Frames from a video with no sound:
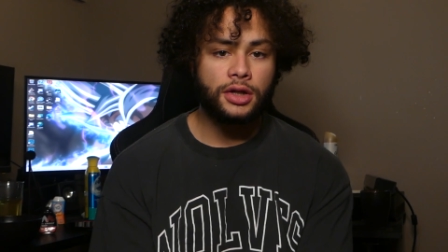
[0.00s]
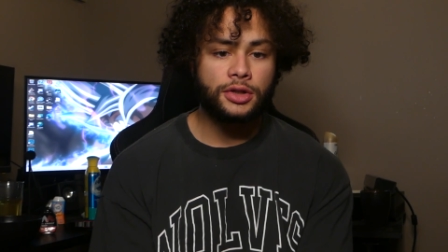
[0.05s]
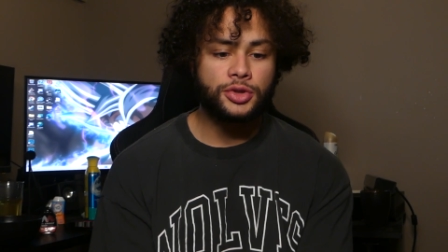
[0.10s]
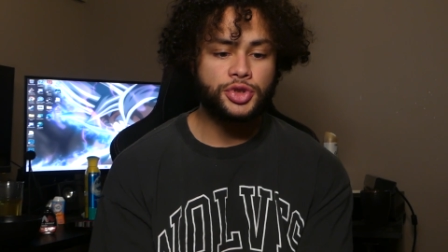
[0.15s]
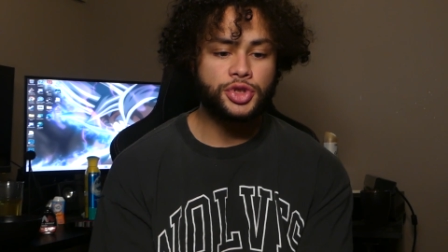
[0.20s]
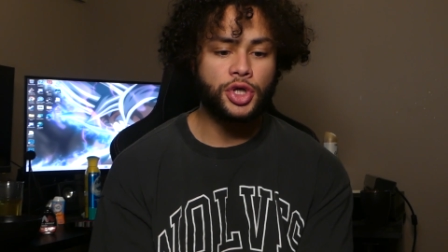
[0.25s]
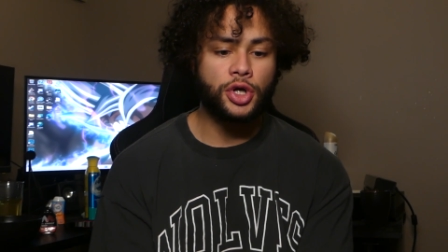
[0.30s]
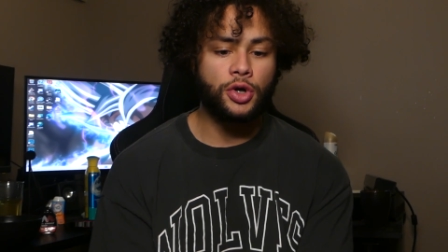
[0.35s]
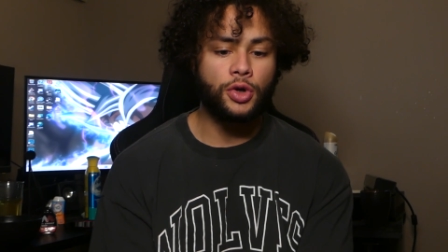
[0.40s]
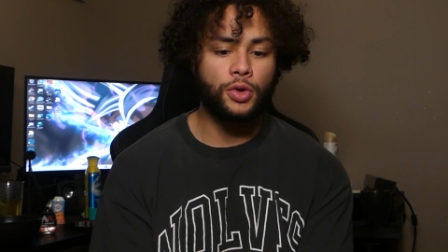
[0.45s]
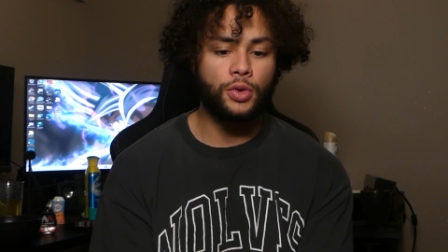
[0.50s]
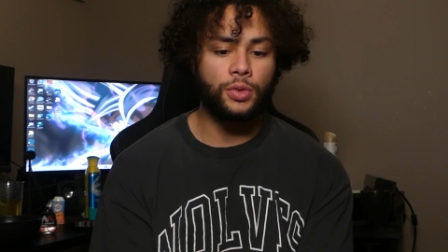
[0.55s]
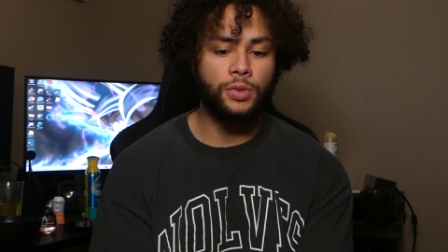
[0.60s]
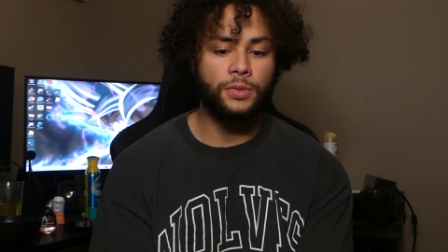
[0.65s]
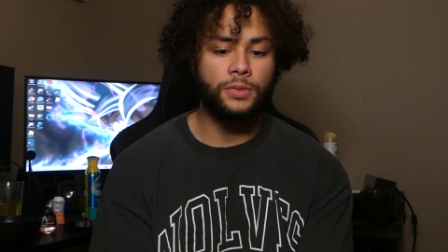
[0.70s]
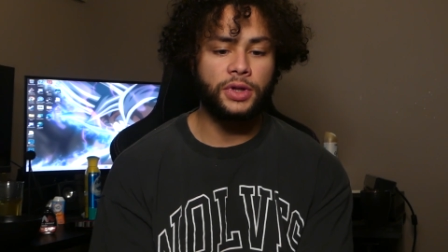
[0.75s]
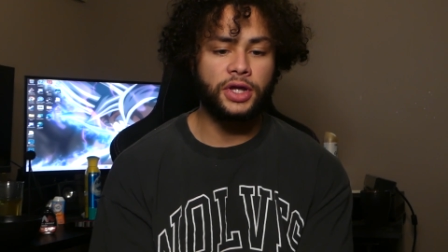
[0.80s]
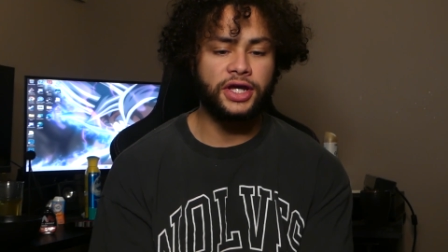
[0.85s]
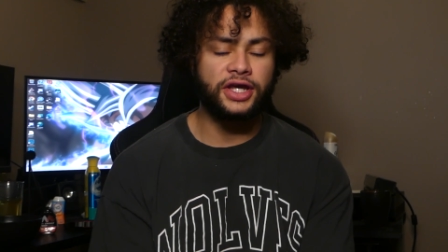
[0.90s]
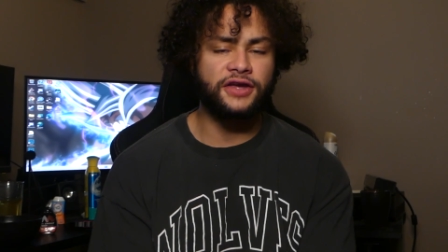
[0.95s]

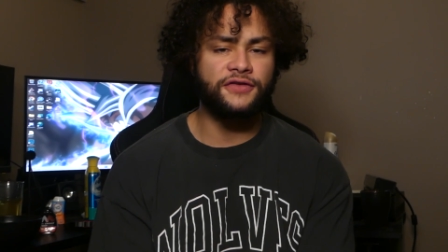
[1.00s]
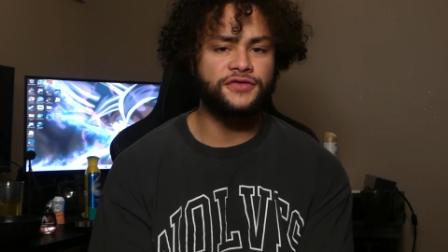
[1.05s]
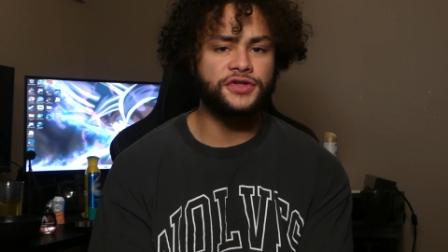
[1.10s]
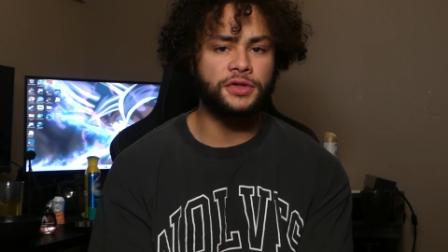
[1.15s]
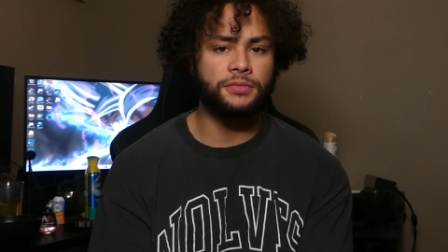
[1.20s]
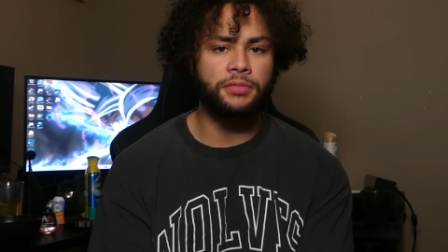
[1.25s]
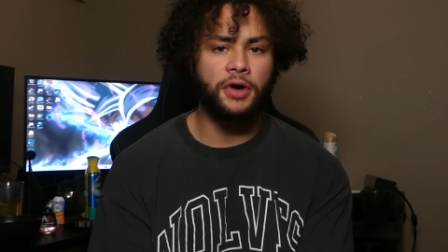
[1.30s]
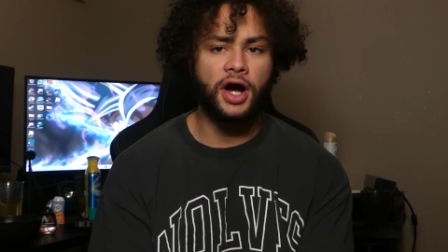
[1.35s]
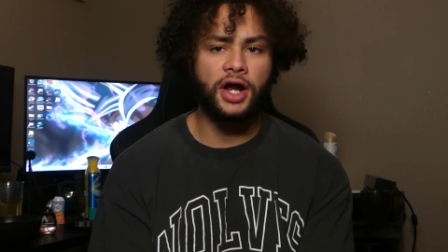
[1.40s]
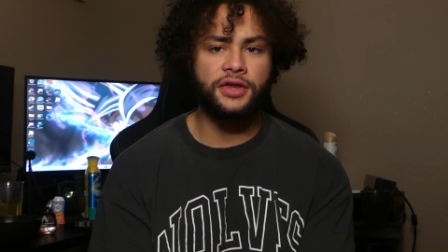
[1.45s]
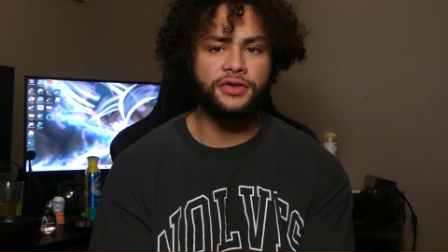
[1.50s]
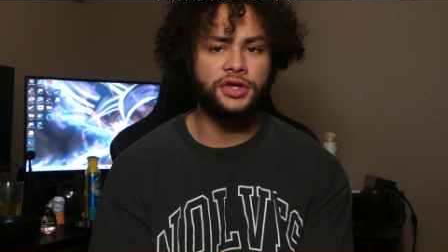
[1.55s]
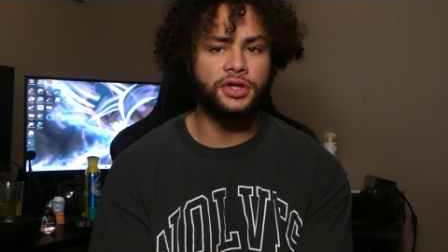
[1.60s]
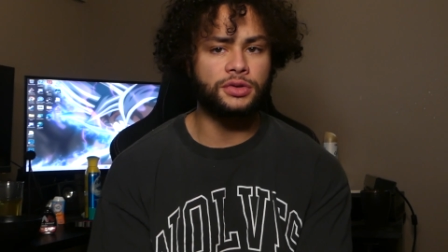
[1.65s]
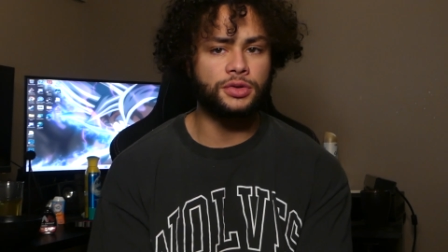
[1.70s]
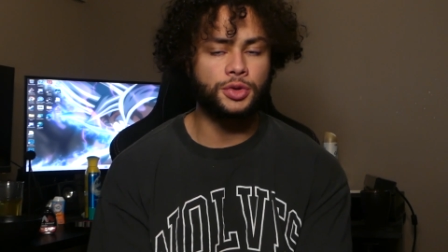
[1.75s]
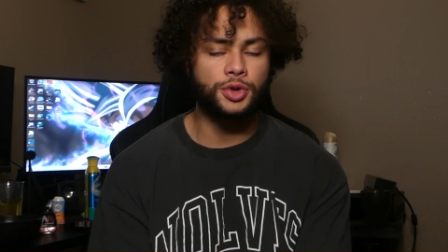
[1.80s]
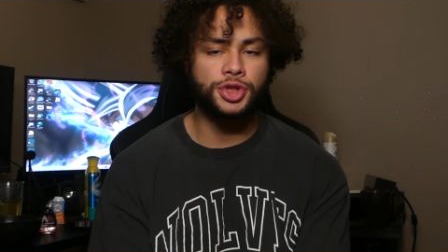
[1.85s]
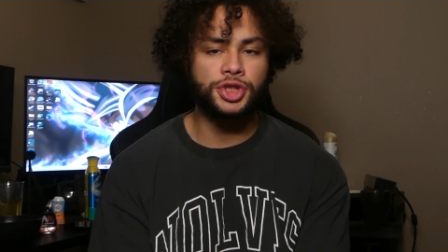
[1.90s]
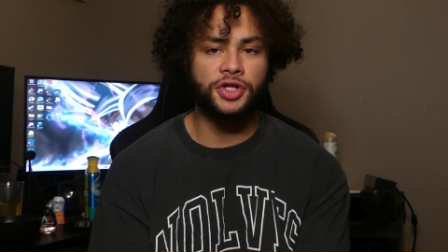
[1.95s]
So it gives your body the
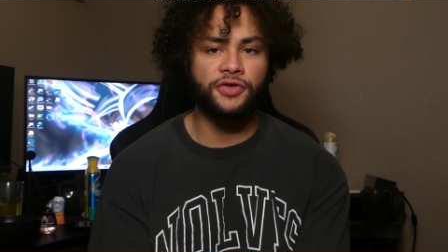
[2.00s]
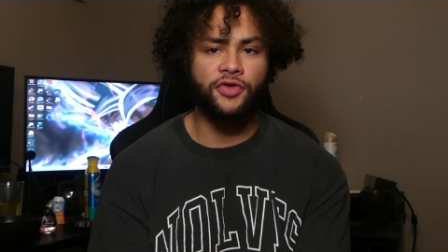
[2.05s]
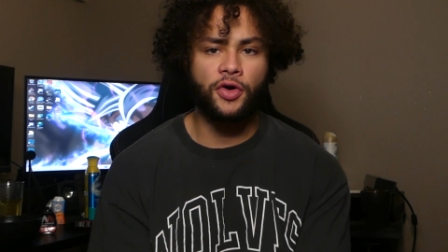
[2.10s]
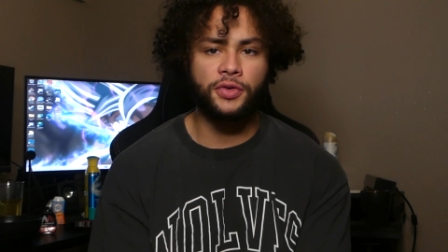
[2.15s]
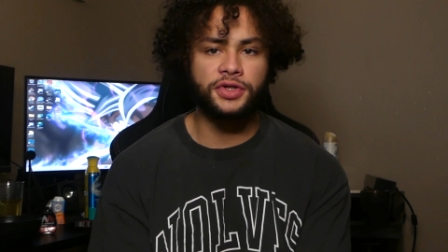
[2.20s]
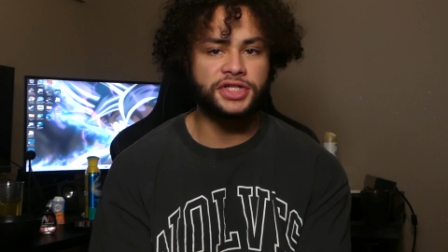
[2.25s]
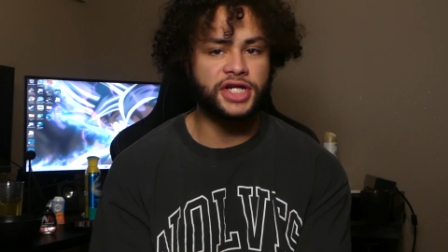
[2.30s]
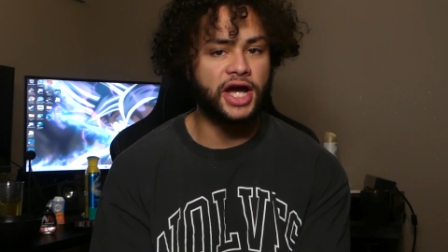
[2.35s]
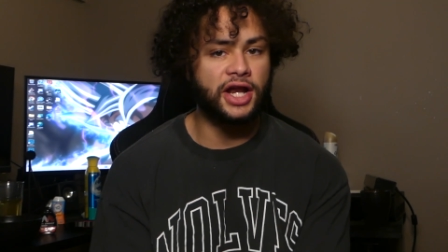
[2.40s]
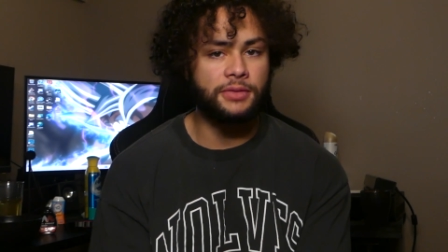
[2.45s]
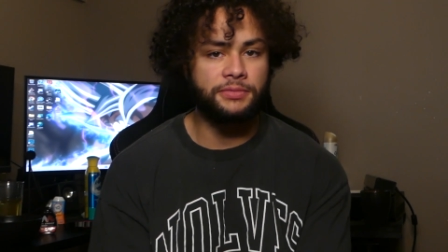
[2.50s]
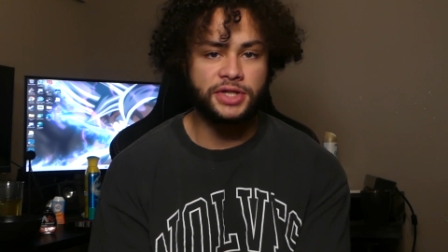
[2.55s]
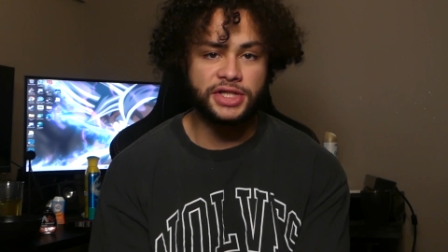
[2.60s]
illusion of always kind of